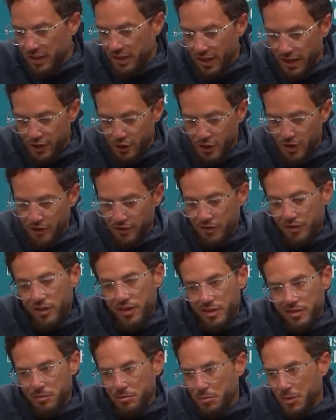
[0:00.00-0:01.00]
and you have
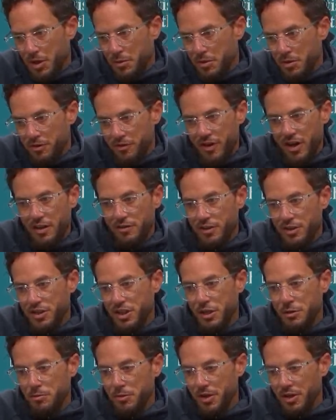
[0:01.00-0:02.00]
uh, maybe five to
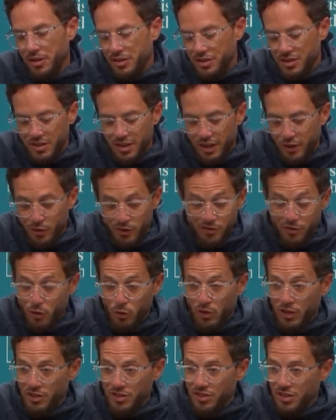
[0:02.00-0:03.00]
ten minutes, I don't even know
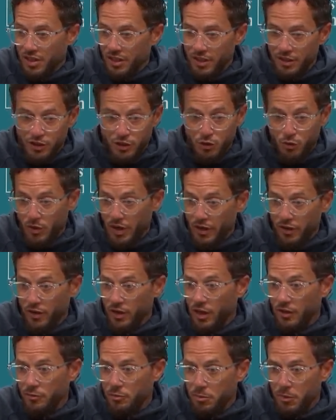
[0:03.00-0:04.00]
what I said. I just rattle
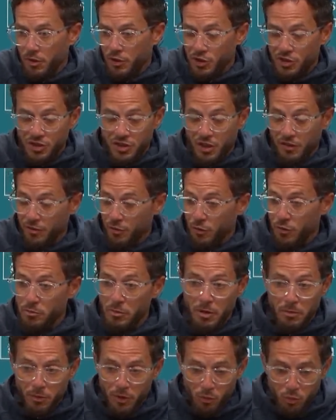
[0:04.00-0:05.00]
off a bunch of stuff and
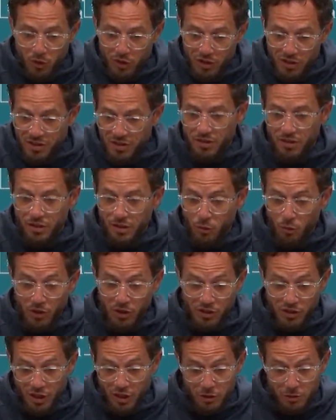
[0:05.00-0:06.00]
remembered what he what
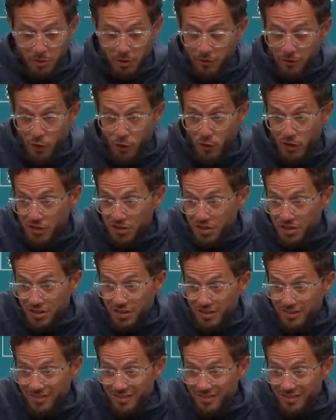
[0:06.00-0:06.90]
he talked about. Focus.